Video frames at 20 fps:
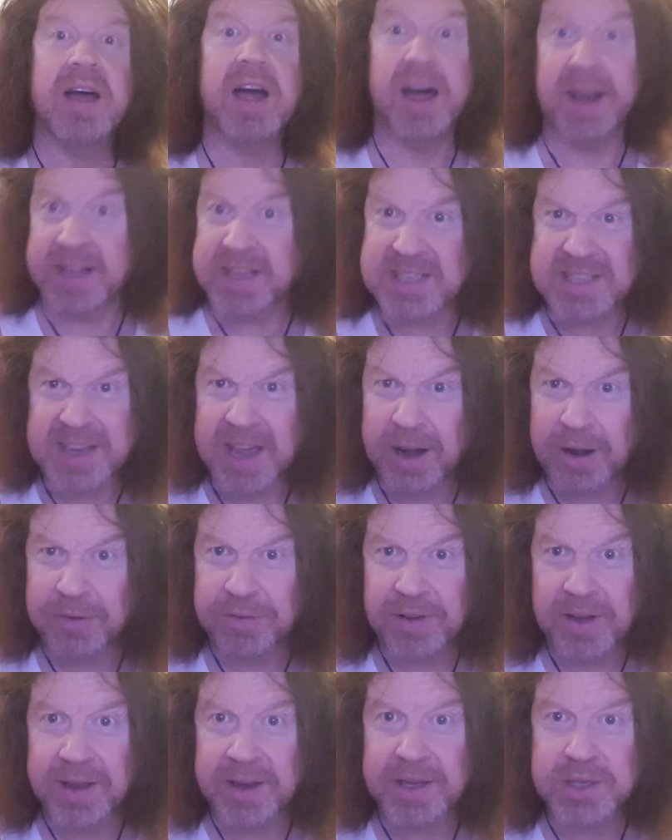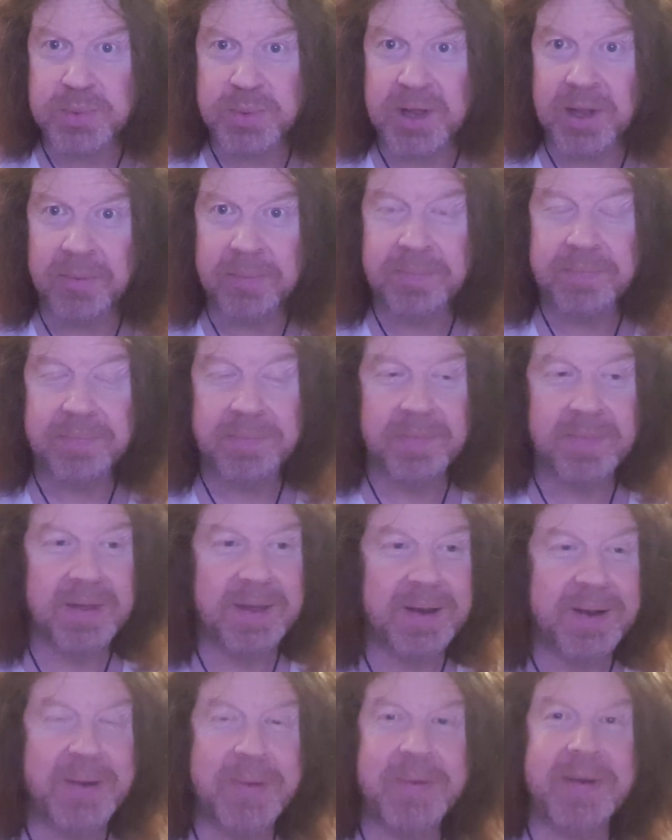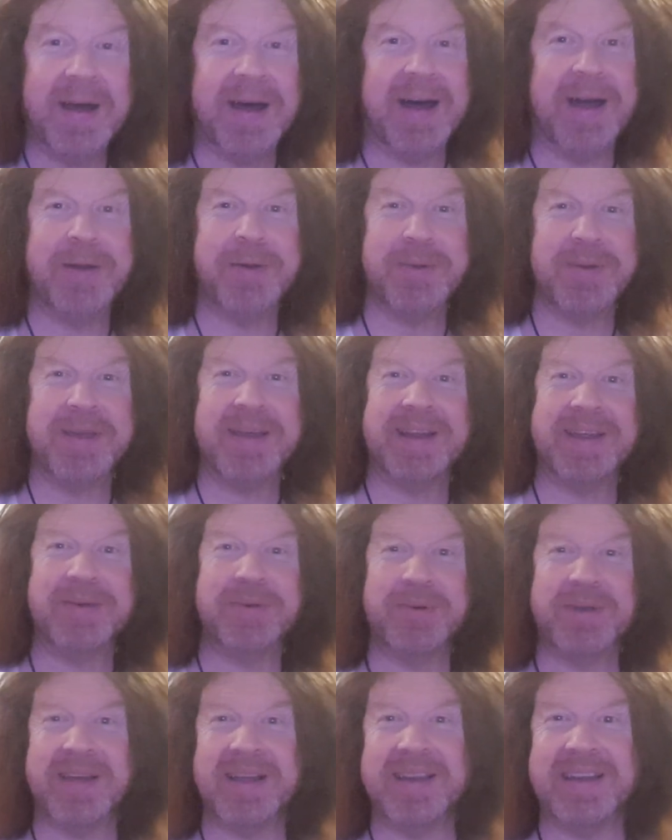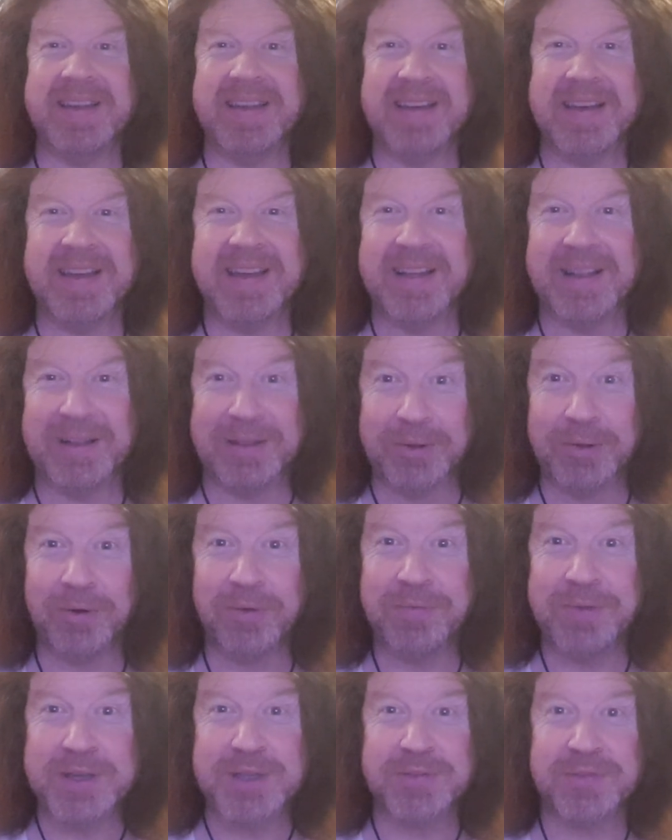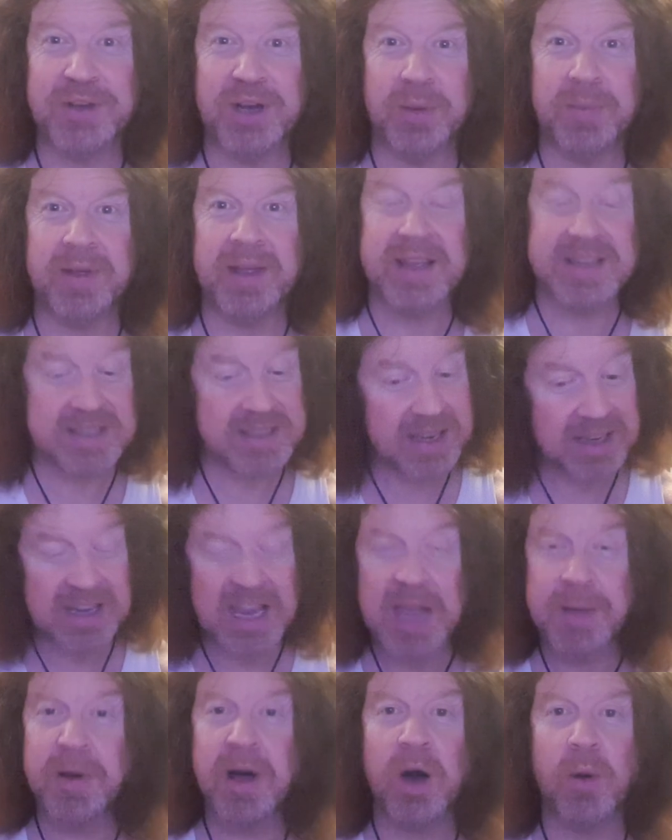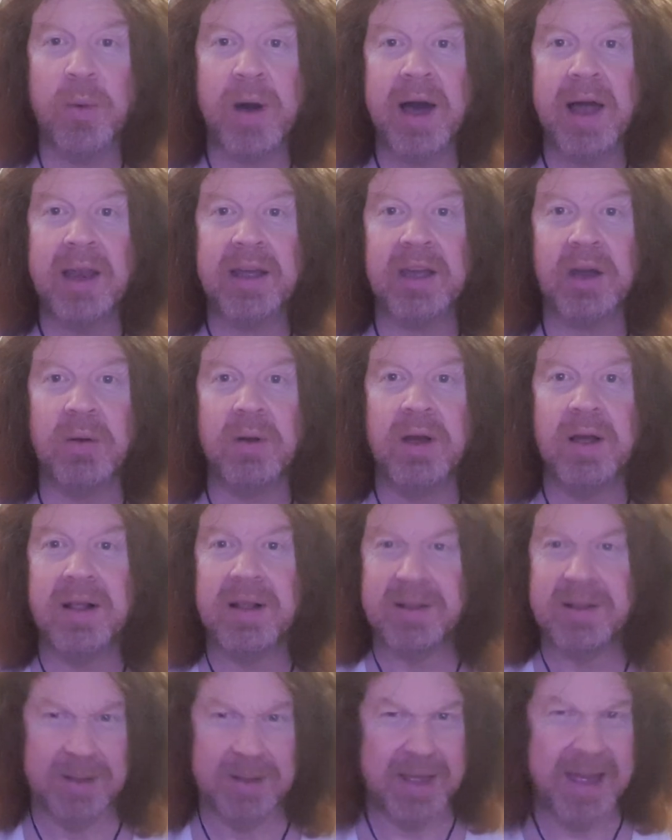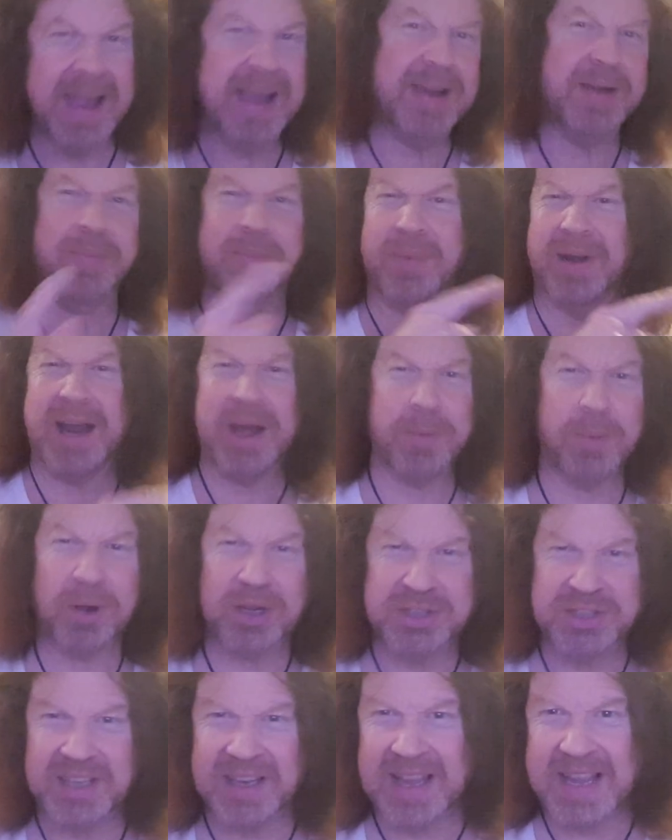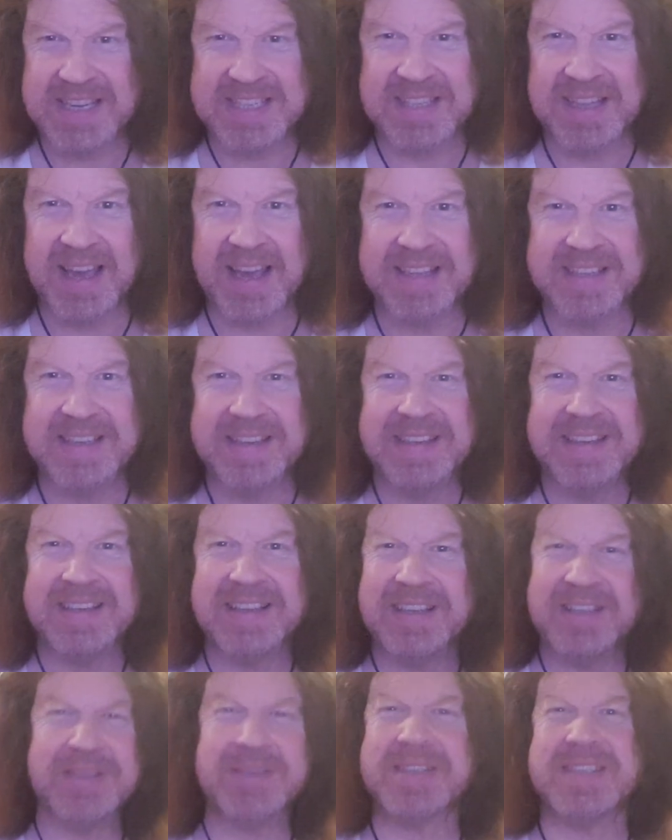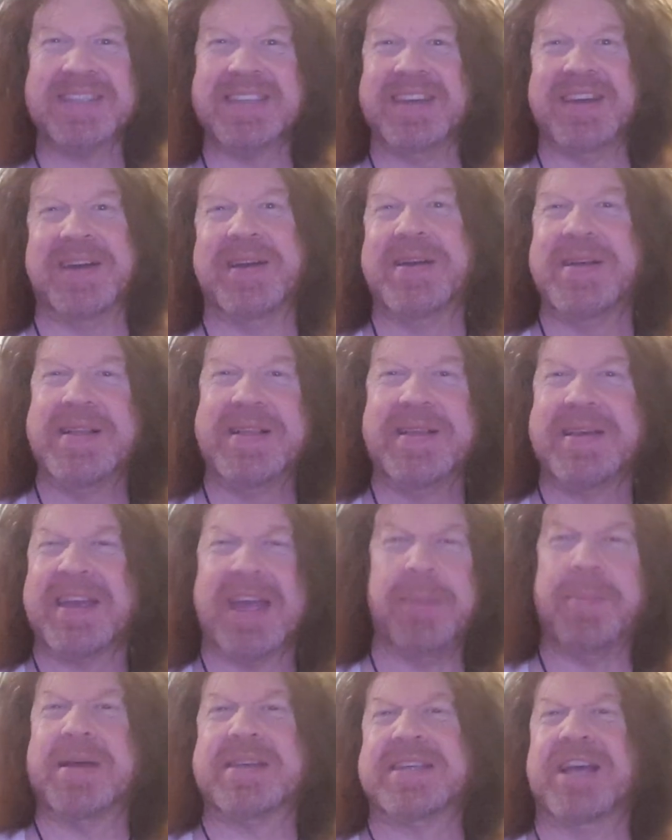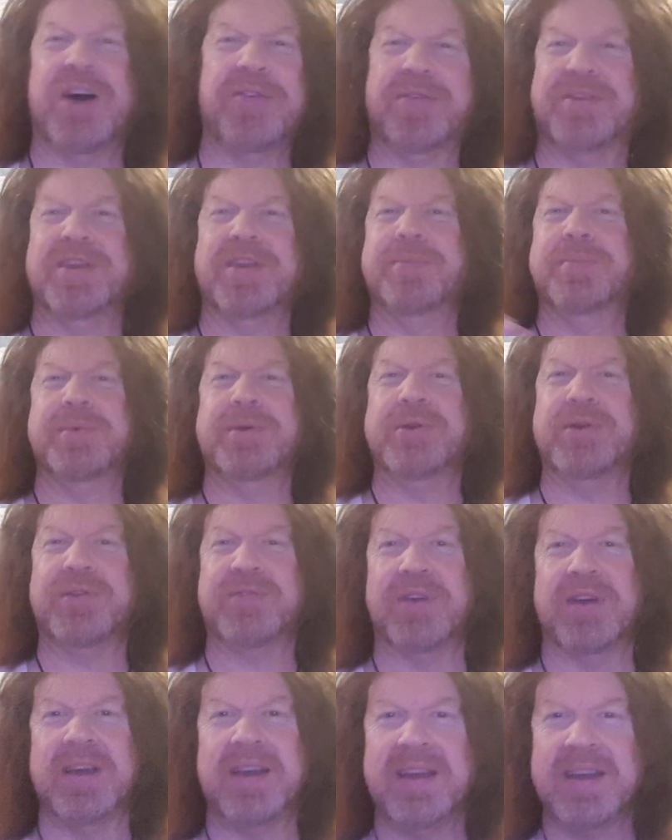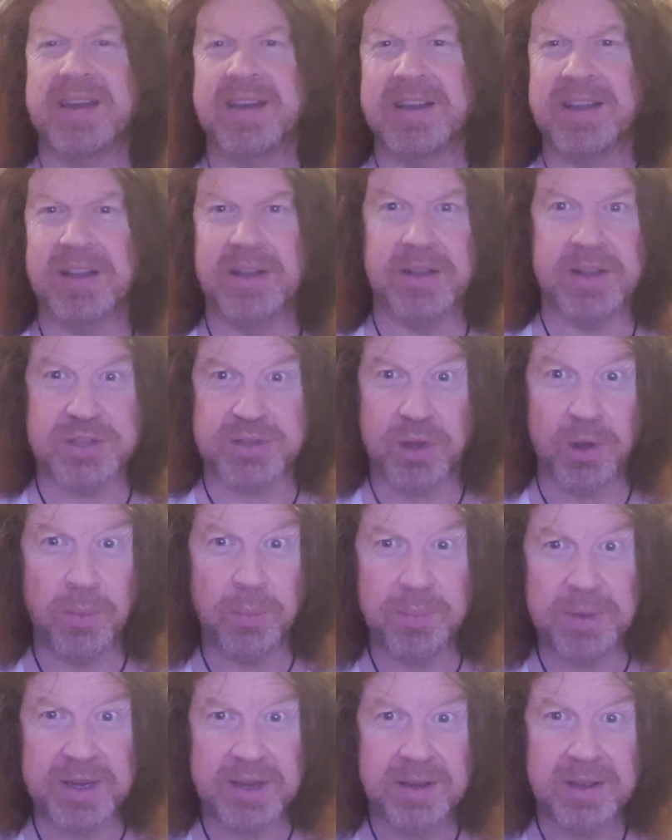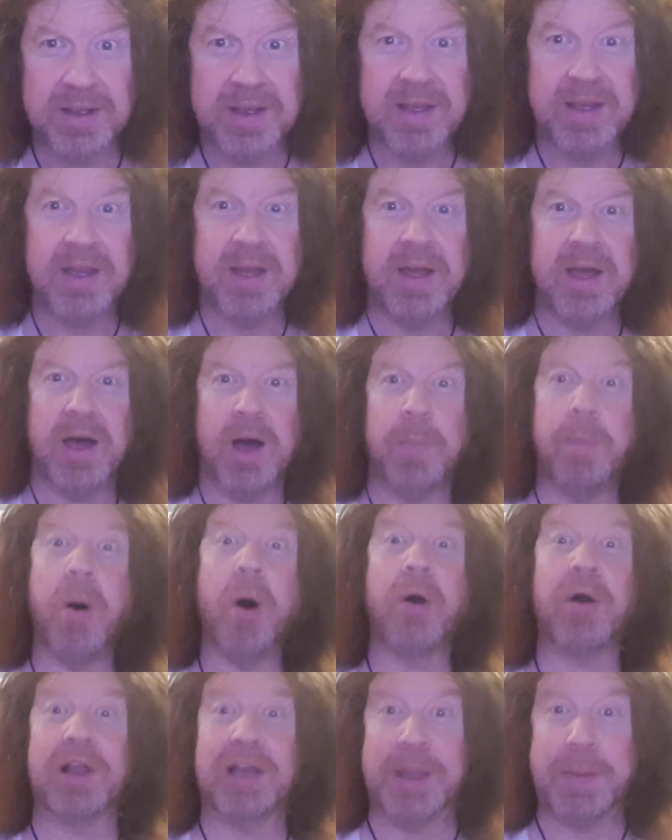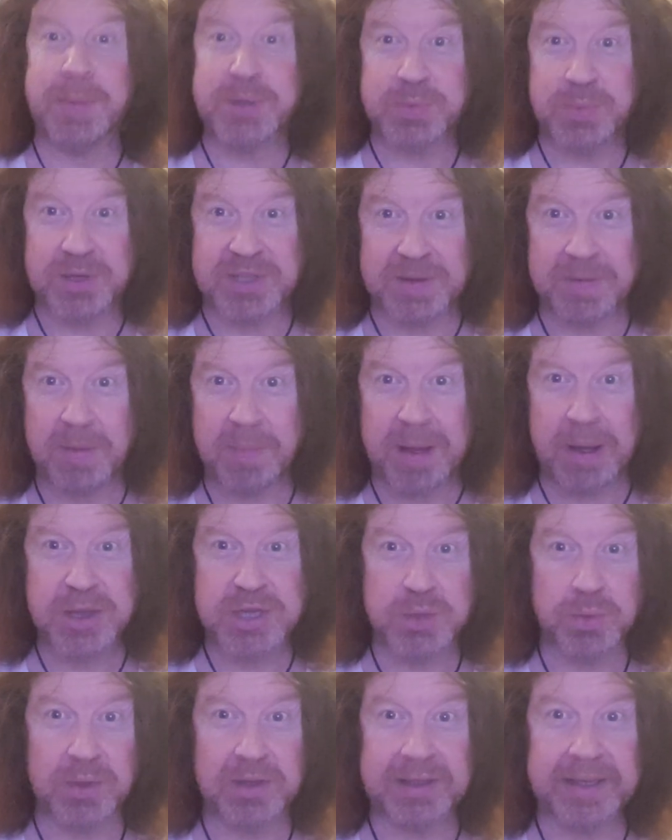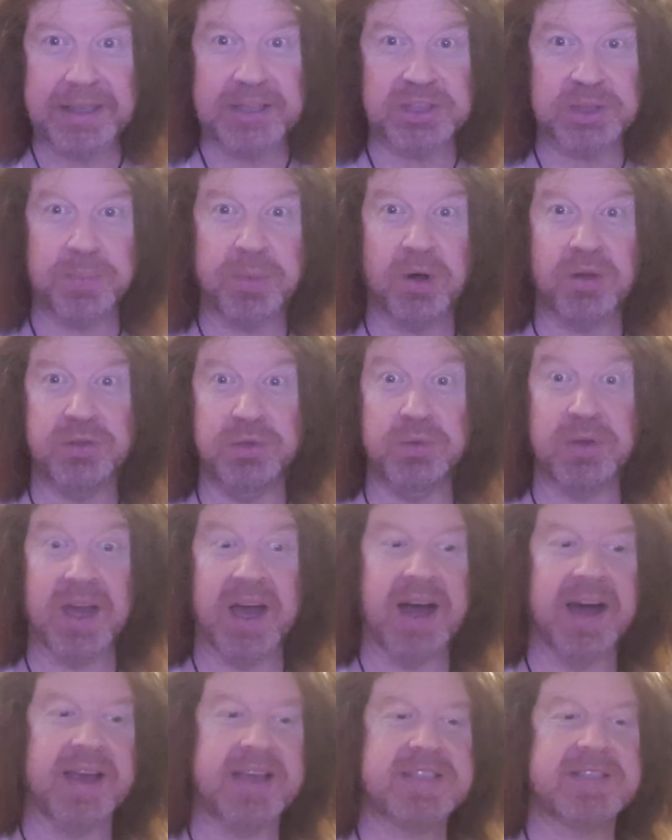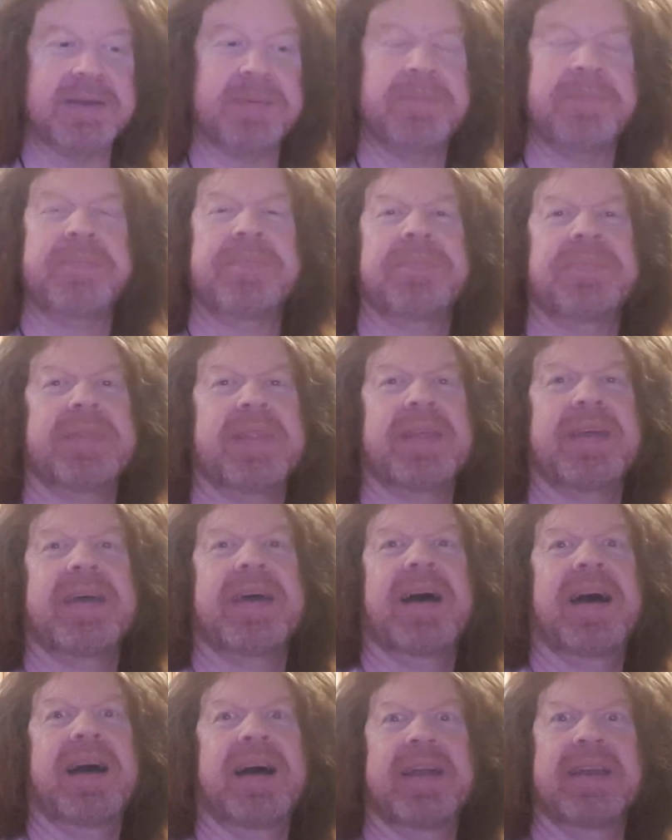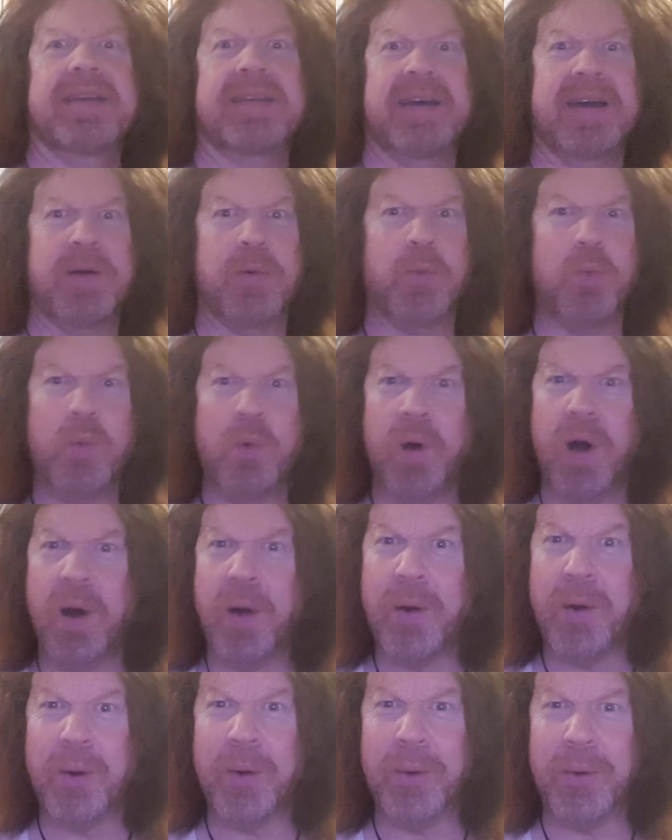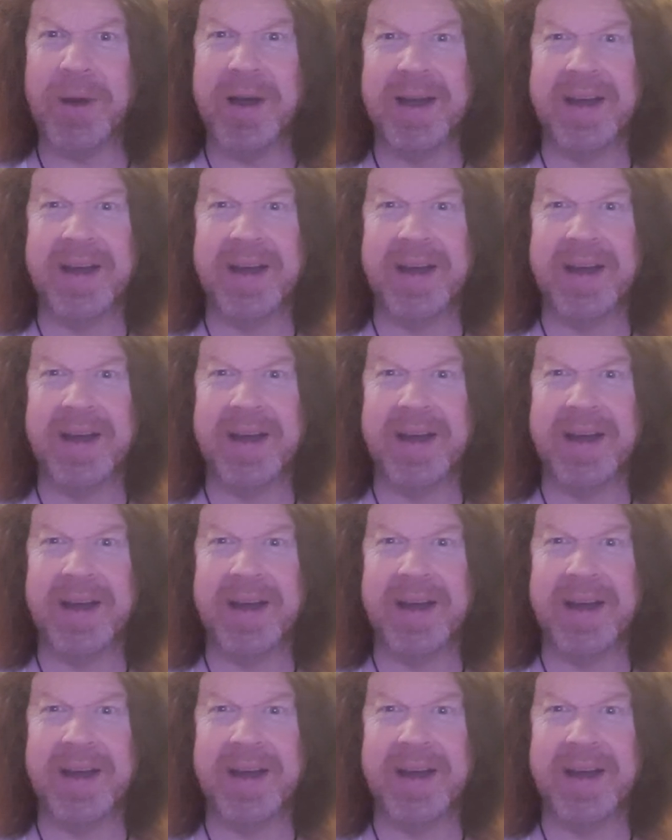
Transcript: And it's terrifying as well. You know, I really, really love this film. As I say, it came out a while ago, Hey, but I watched it last night just to get myself in the mood for you know, the zombie apocalypse which I'm about to unleash upon you guys. And uh, whoa,